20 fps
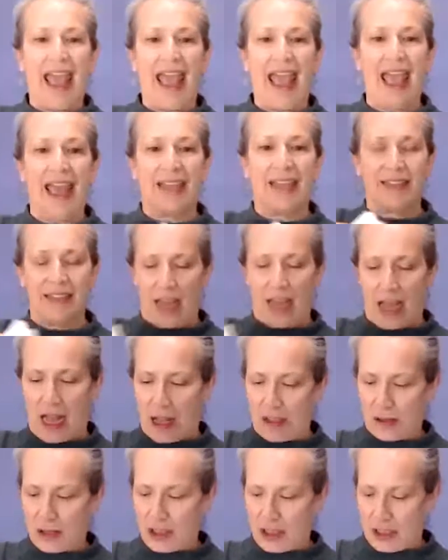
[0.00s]
and
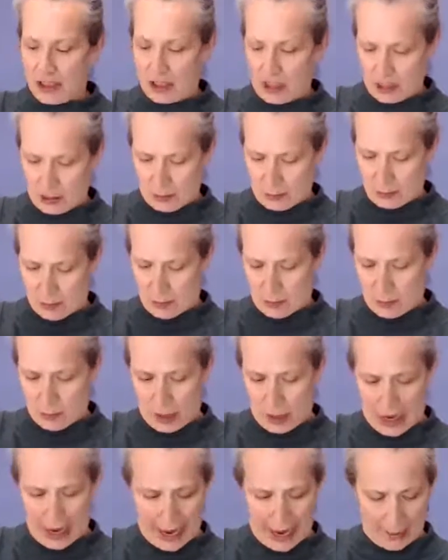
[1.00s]
I'll just
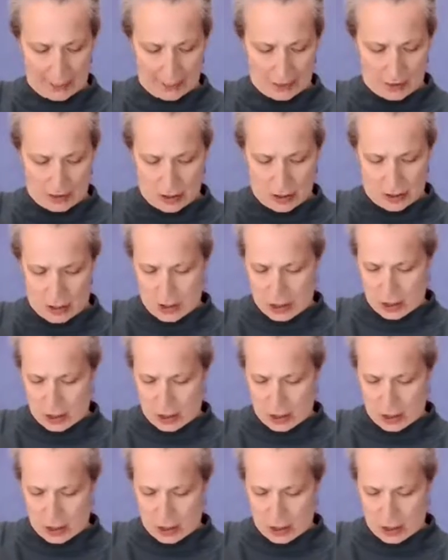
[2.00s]
perhaps